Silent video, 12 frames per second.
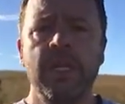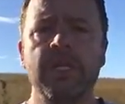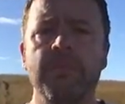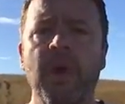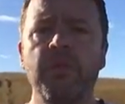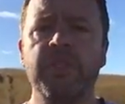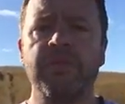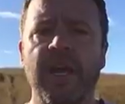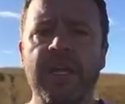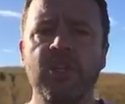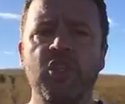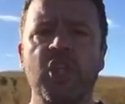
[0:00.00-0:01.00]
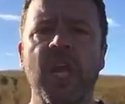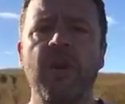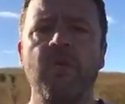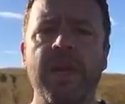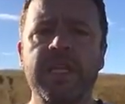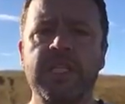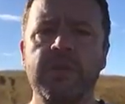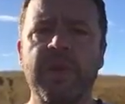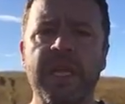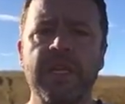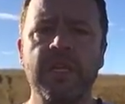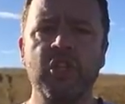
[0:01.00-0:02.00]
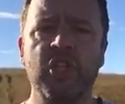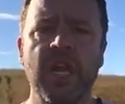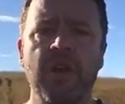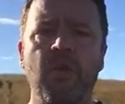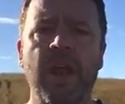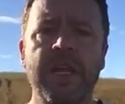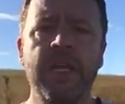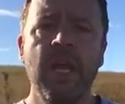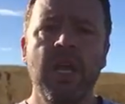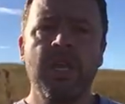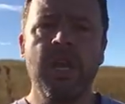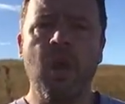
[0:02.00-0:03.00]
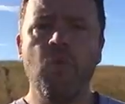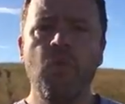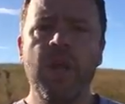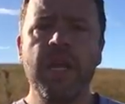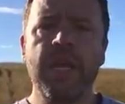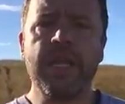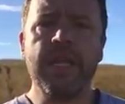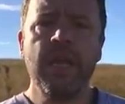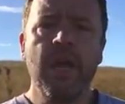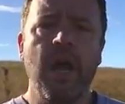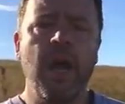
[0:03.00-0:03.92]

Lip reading: to motivate and generate speed and generate, you know, really